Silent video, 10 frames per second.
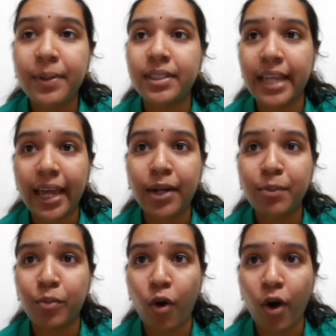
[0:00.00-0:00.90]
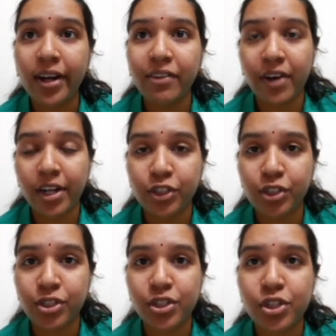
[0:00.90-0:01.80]
their body
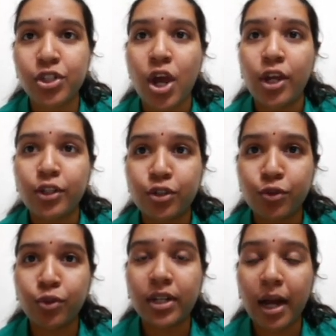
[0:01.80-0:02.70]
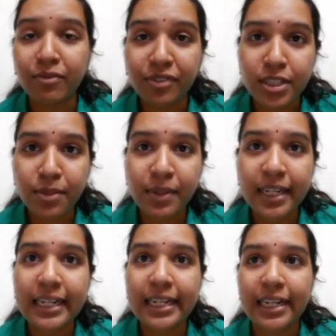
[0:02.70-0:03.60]
functions to
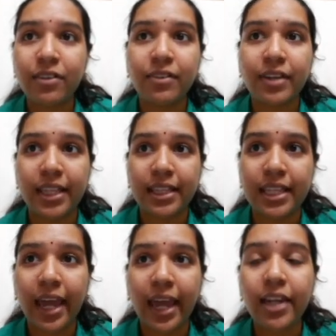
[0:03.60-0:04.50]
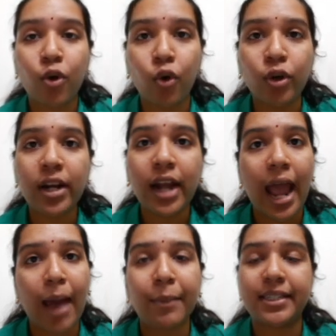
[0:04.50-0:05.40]
comfortably live in their own
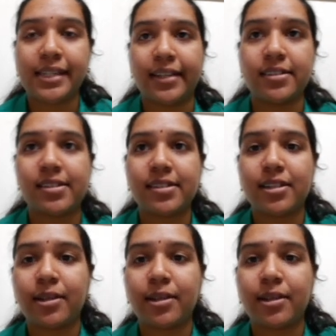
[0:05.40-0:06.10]
habitats.